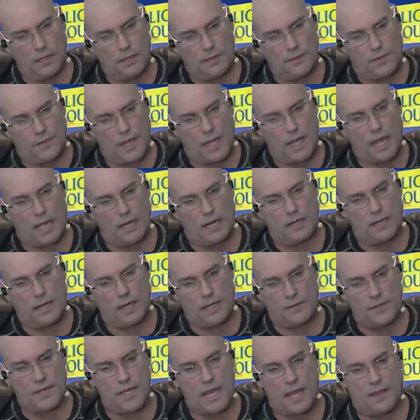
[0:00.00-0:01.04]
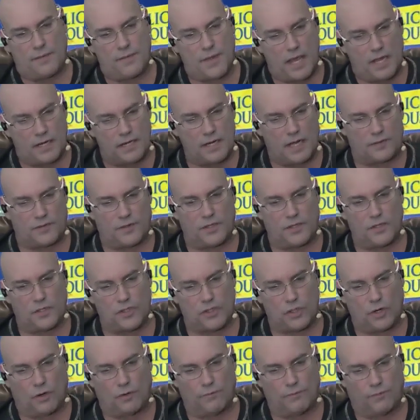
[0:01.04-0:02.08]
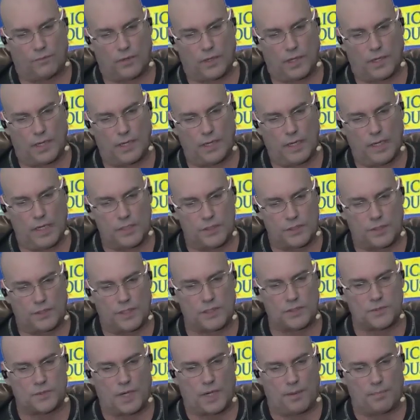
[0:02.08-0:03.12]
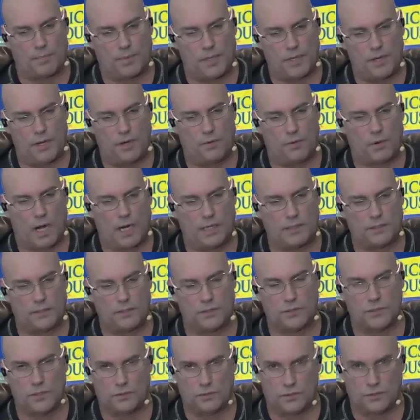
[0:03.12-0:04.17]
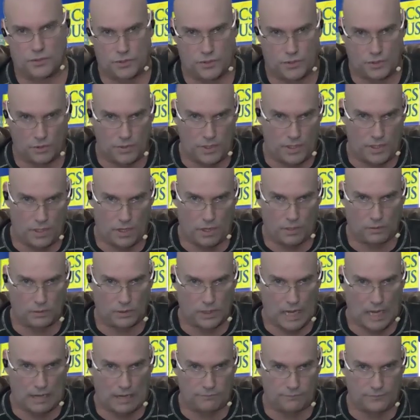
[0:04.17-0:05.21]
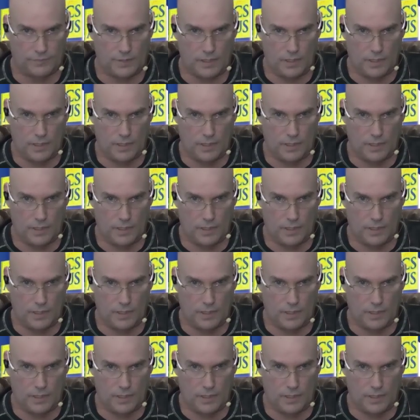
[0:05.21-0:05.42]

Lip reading: In the end, they had nothing to show for it. So that's what happened to you, right? There's no studio left.